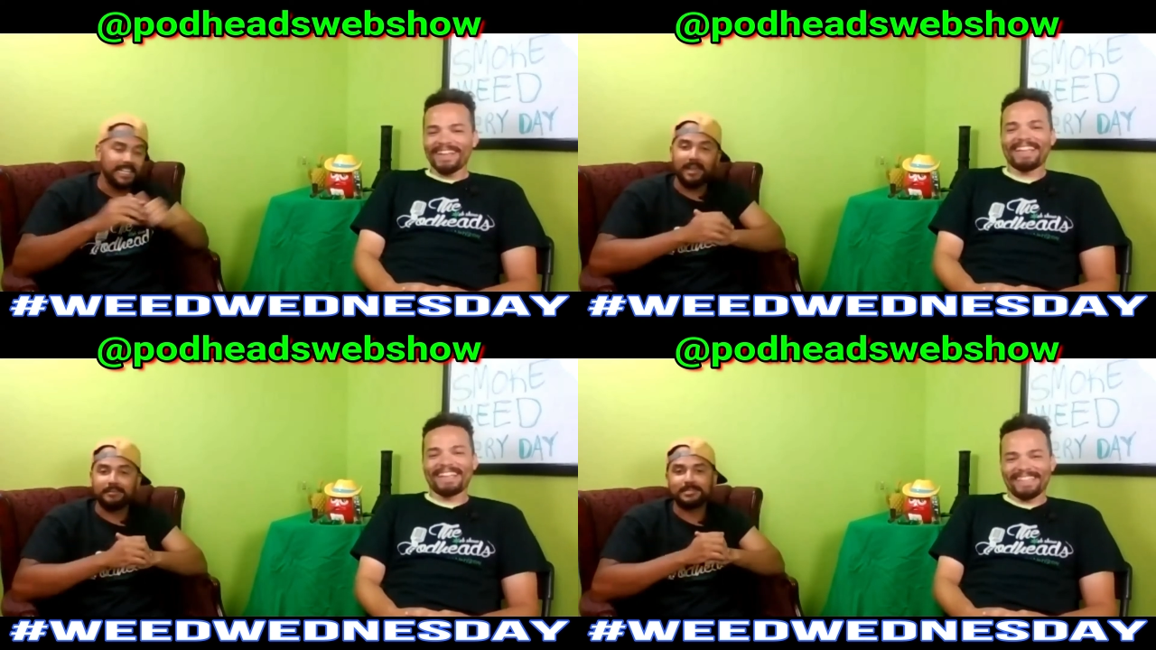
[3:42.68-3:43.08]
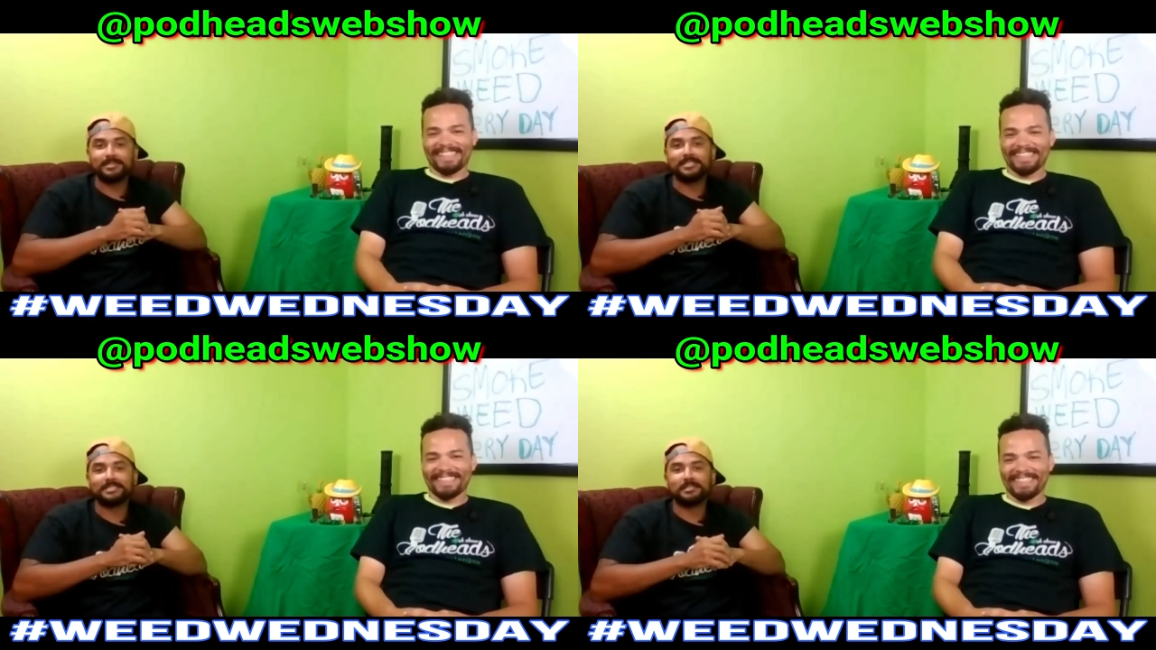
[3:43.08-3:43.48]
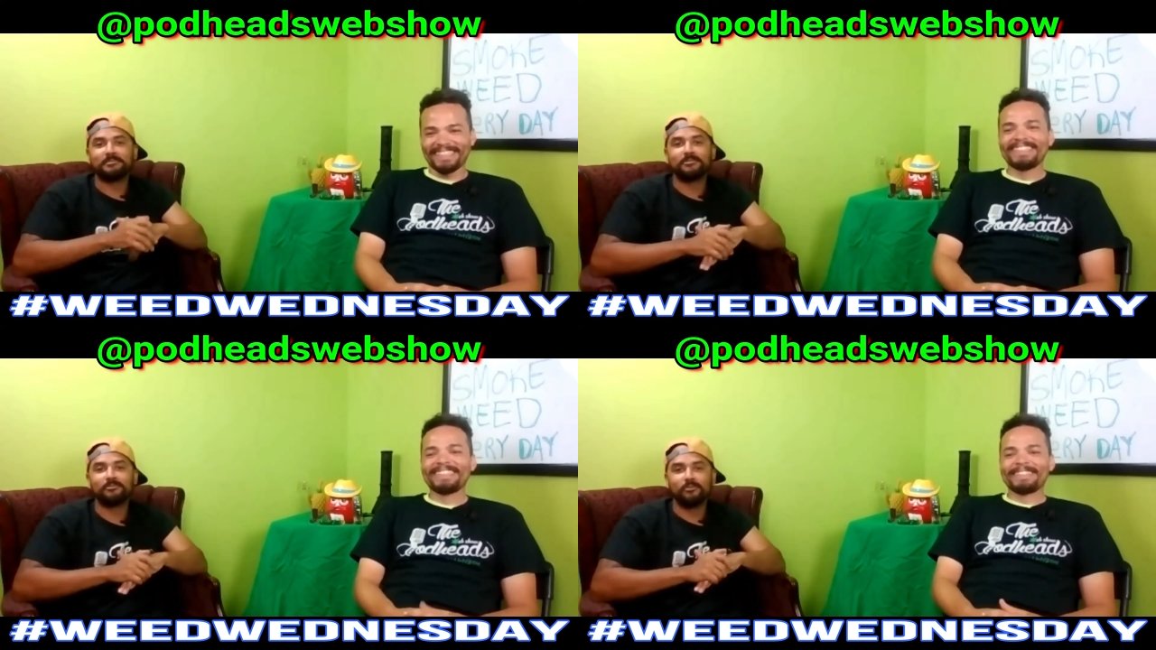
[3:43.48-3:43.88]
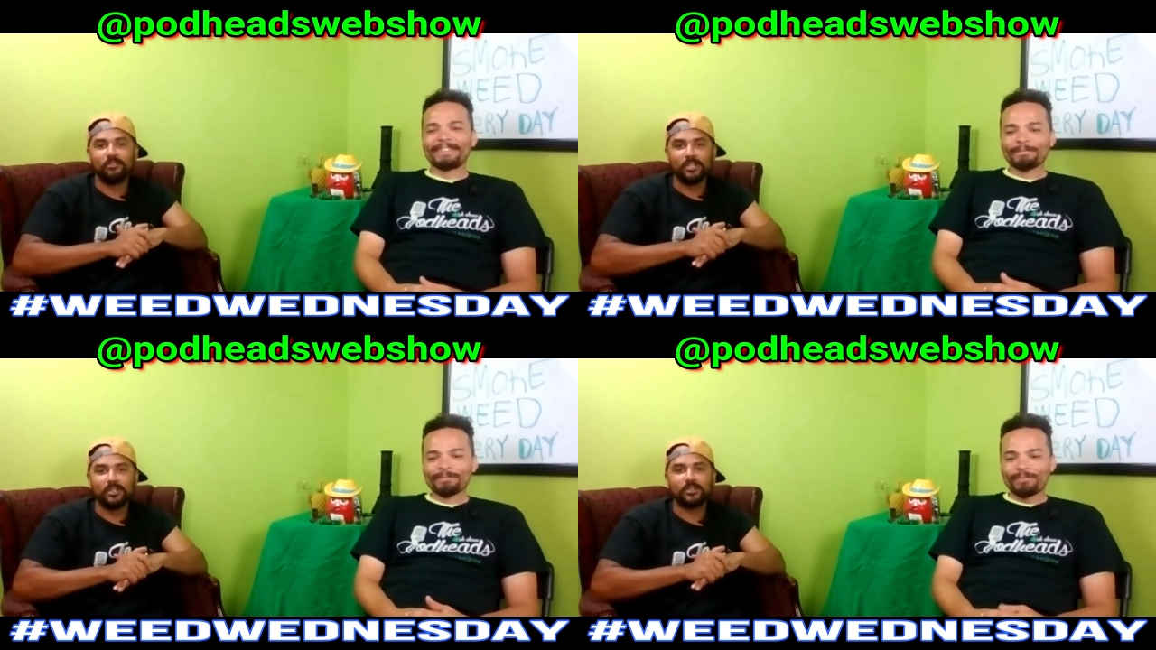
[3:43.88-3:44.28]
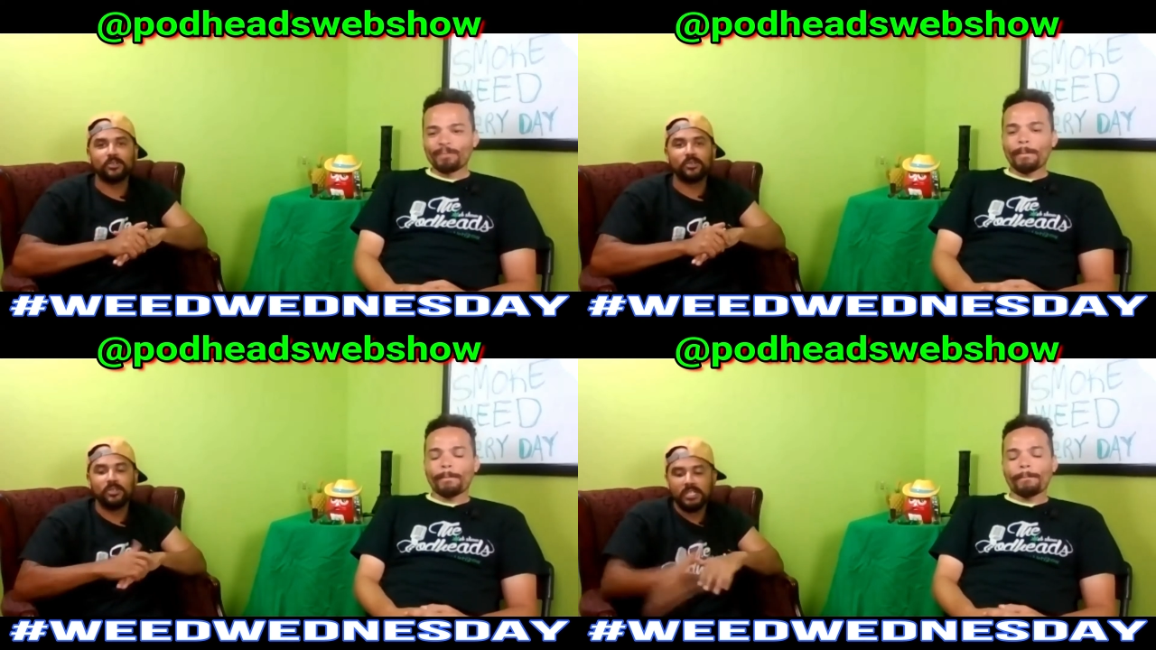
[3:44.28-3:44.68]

Speaker 1: It's going to be real cool.